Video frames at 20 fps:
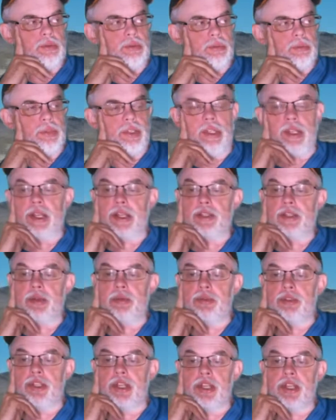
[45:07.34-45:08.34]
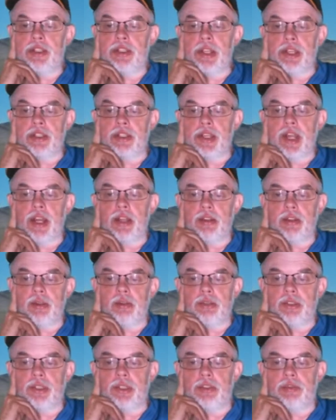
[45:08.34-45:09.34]
like I said, when she gets that shot
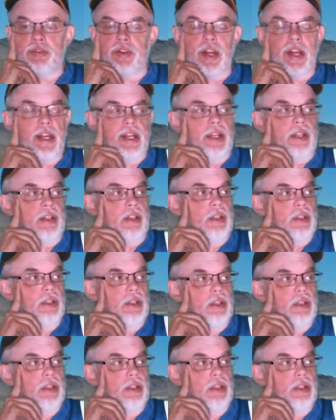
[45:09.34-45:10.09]
though, she's fine.